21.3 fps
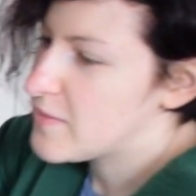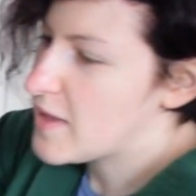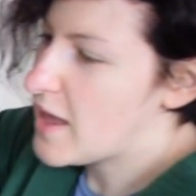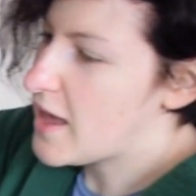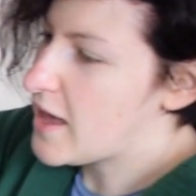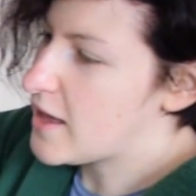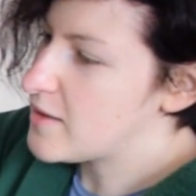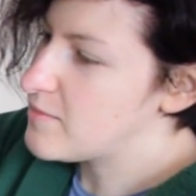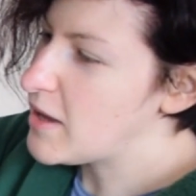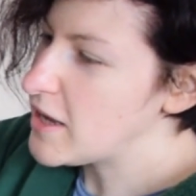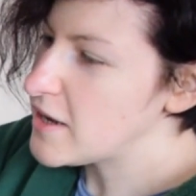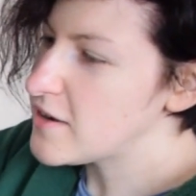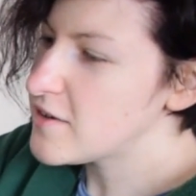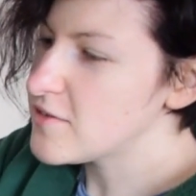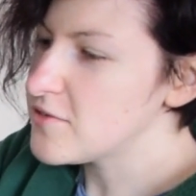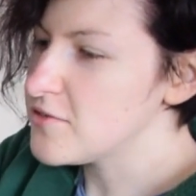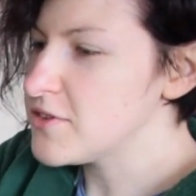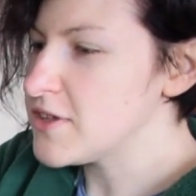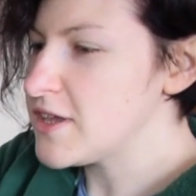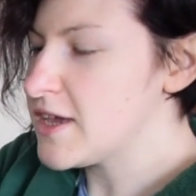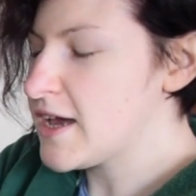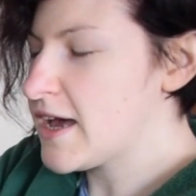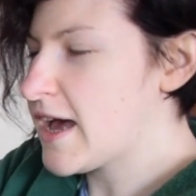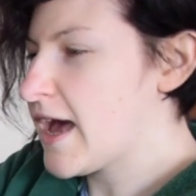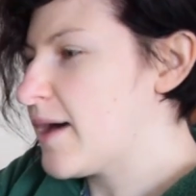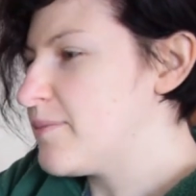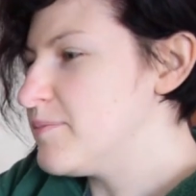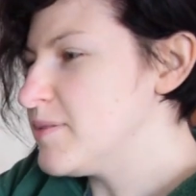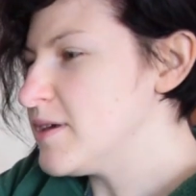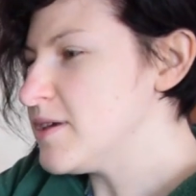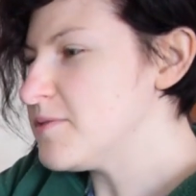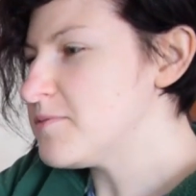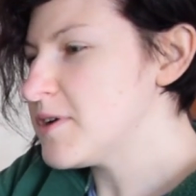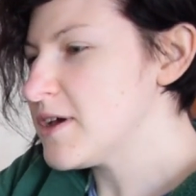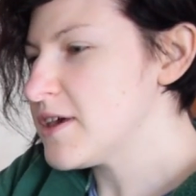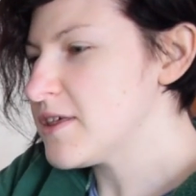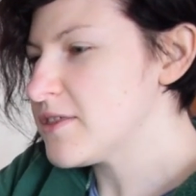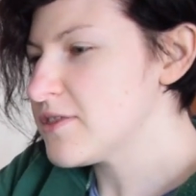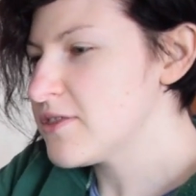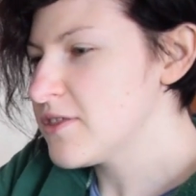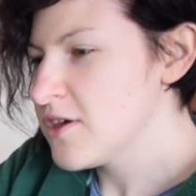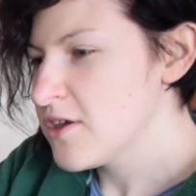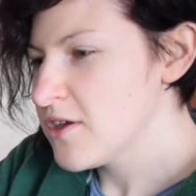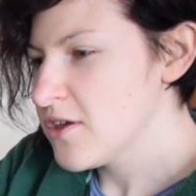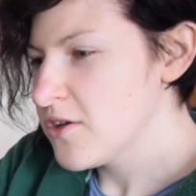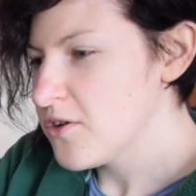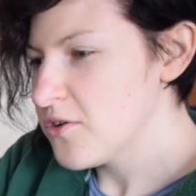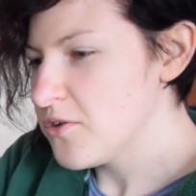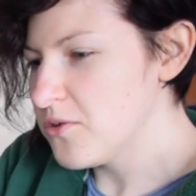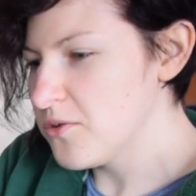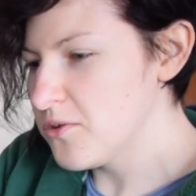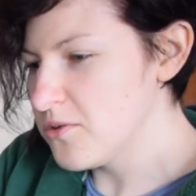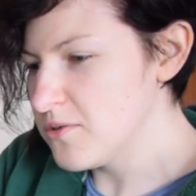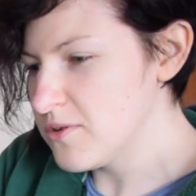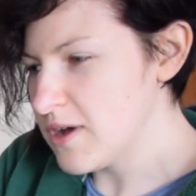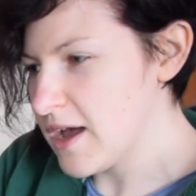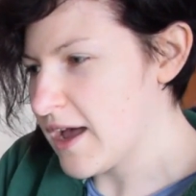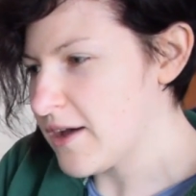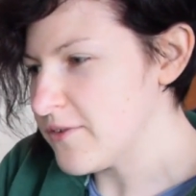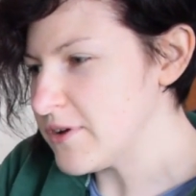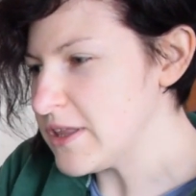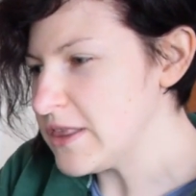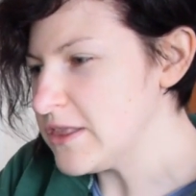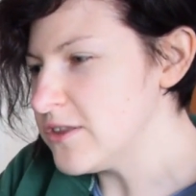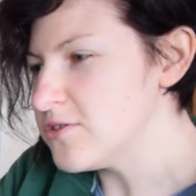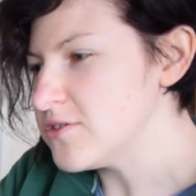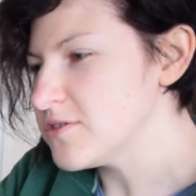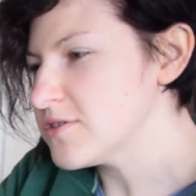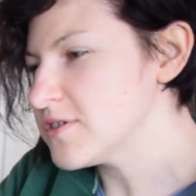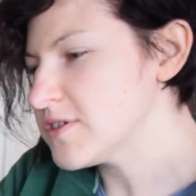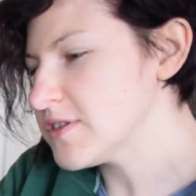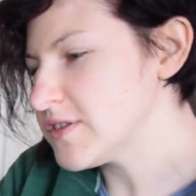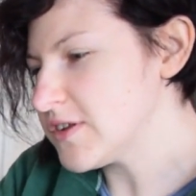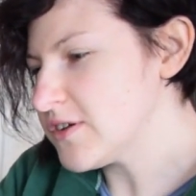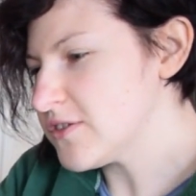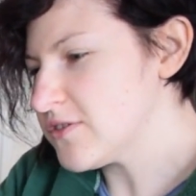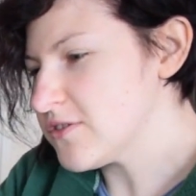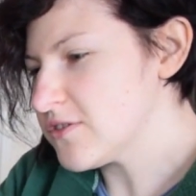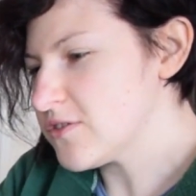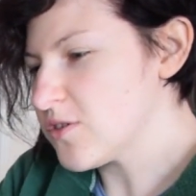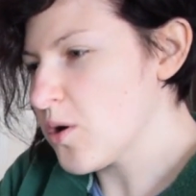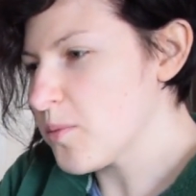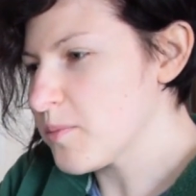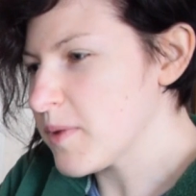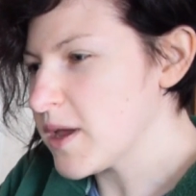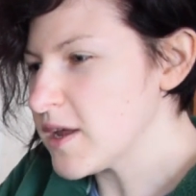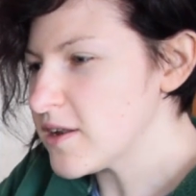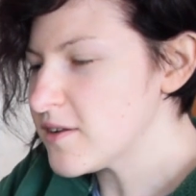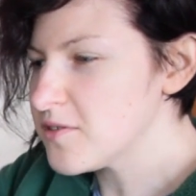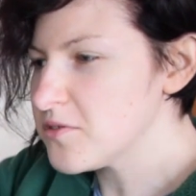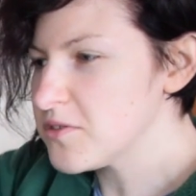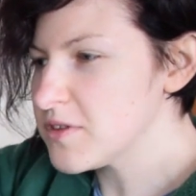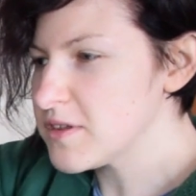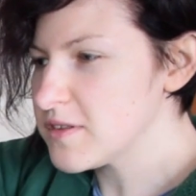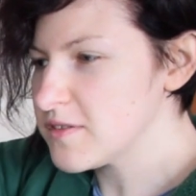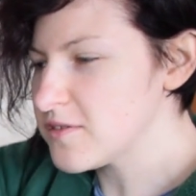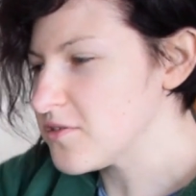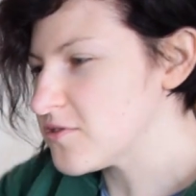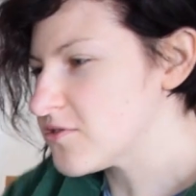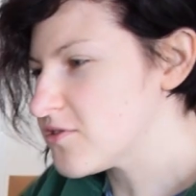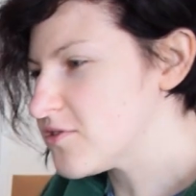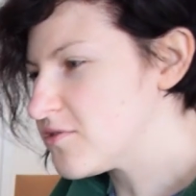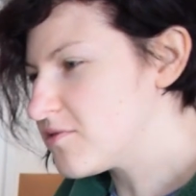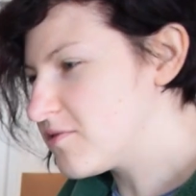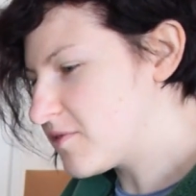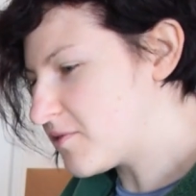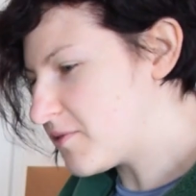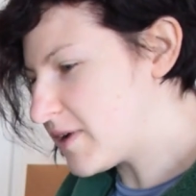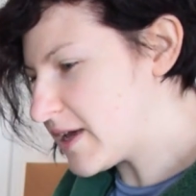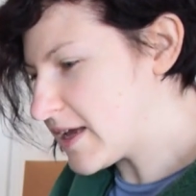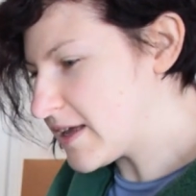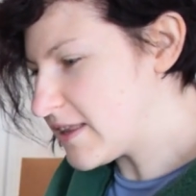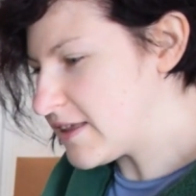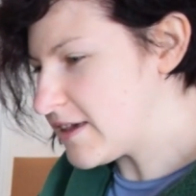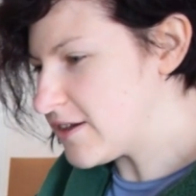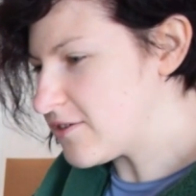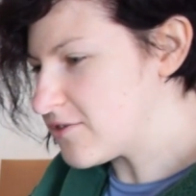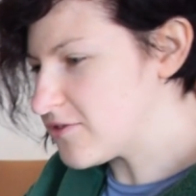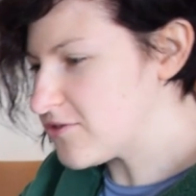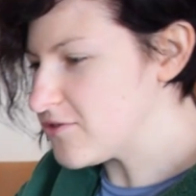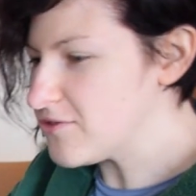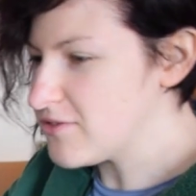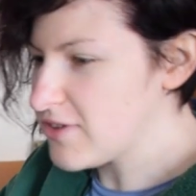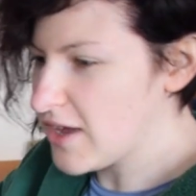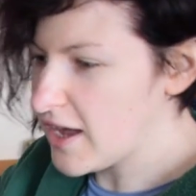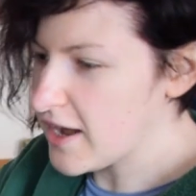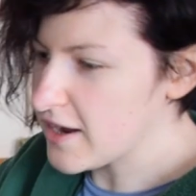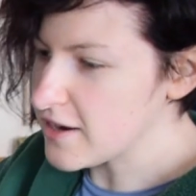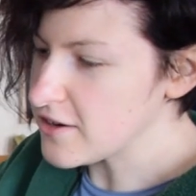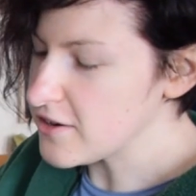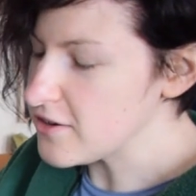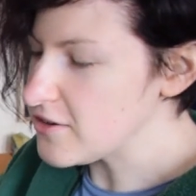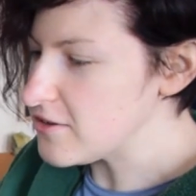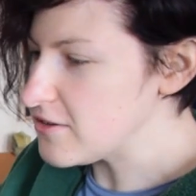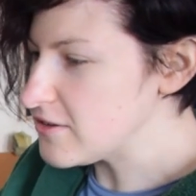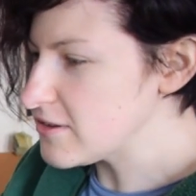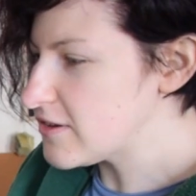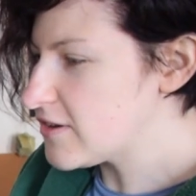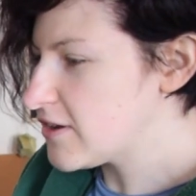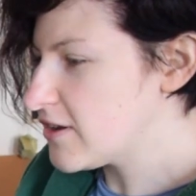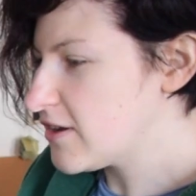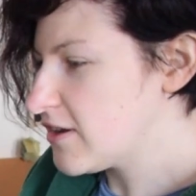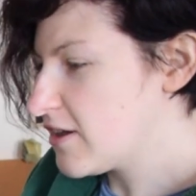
And make sure that you're happy with how it looks at the top. Make sure that it's not too squiggly or too tangled.